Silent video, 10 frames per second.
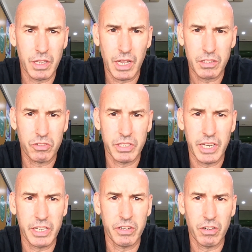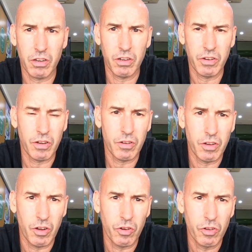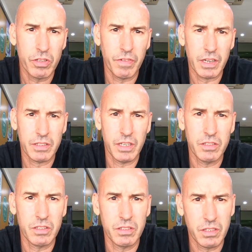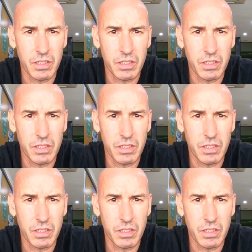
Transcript: the AstraZeneca or other vaccines